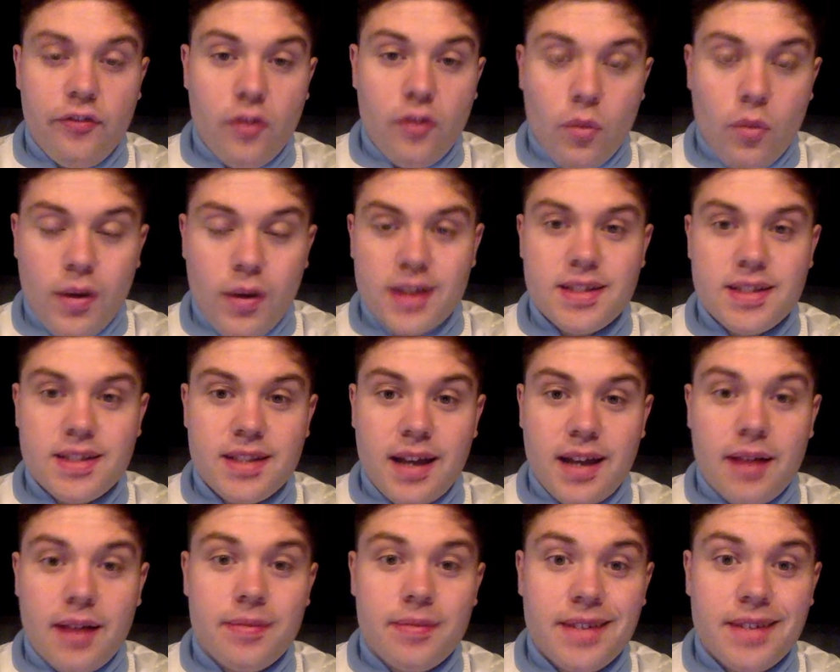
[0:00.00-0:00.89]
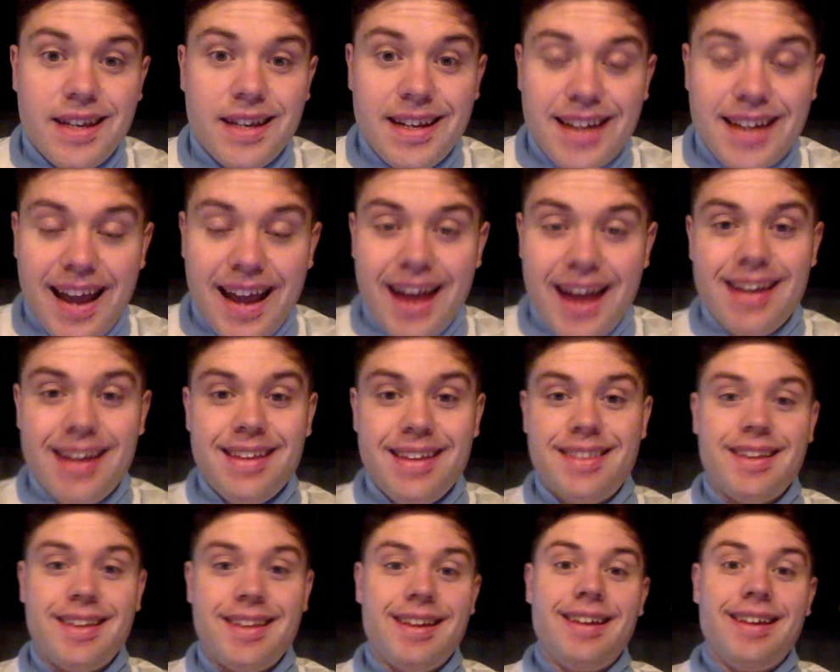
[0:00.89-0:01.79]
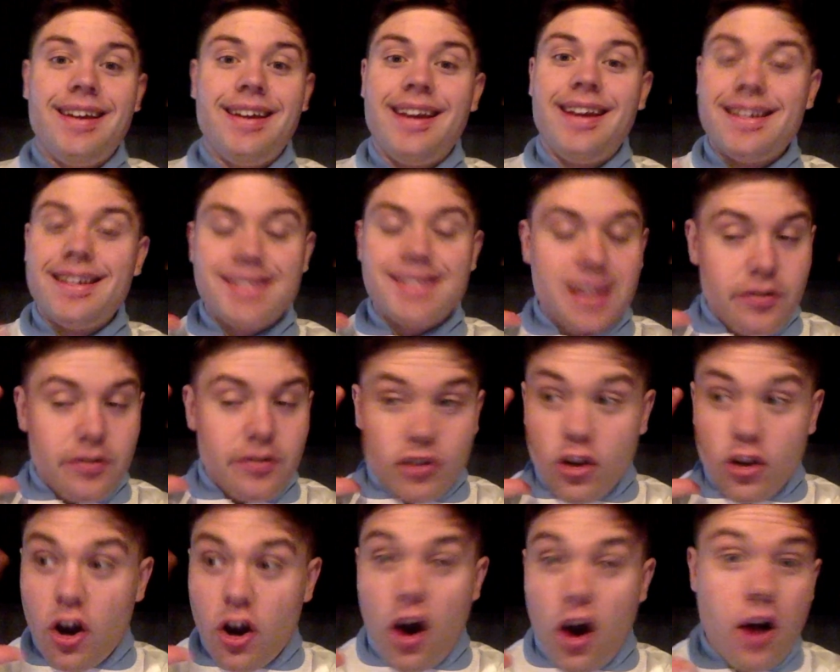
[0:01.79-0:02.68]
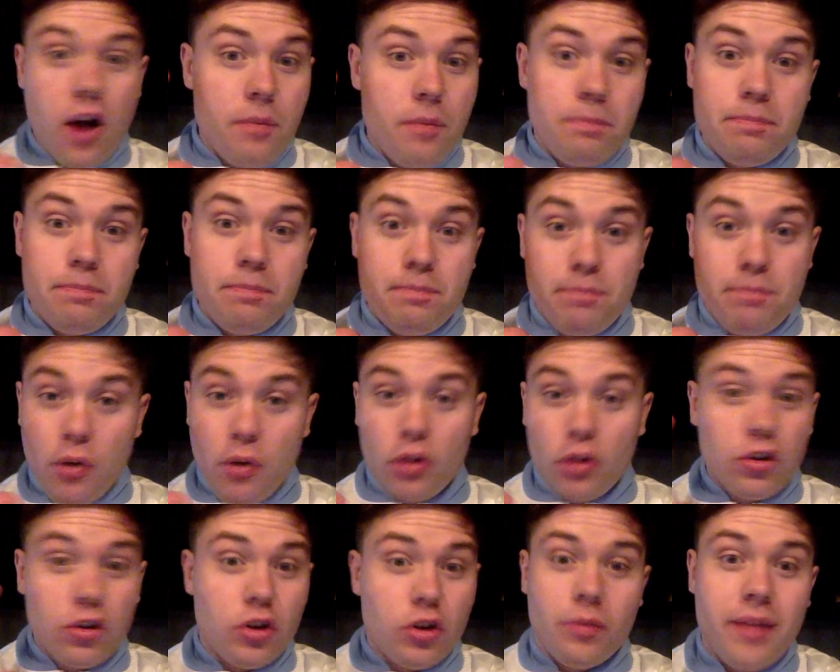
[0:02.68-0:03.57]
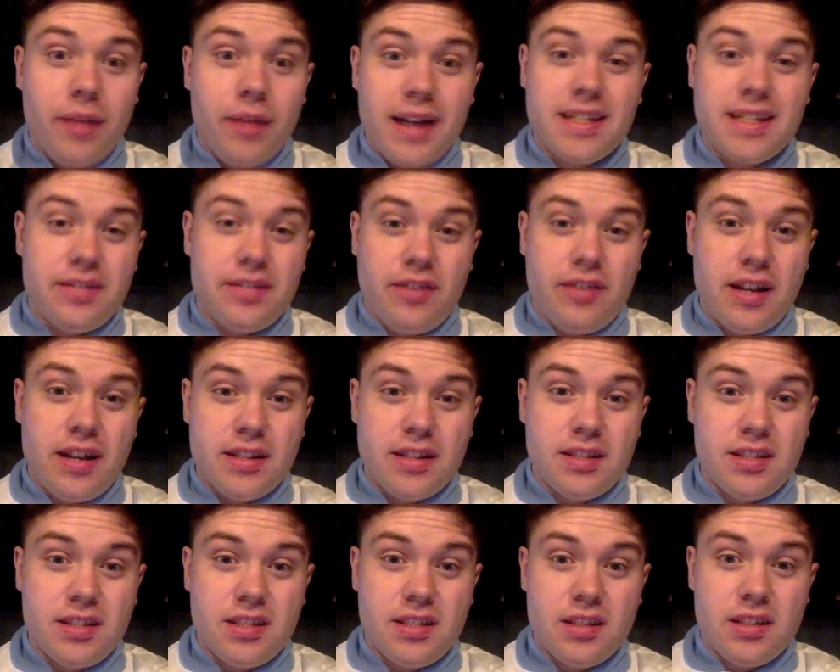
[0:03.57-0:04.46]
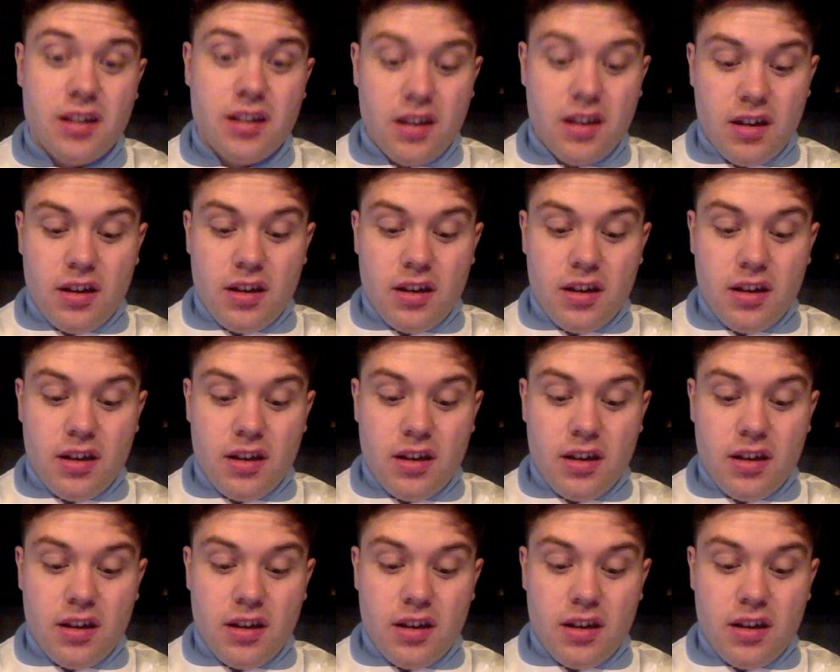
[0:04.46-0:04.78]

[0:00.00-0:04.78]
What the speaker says: West Ham need anything, it's they've got to bulk up that defence.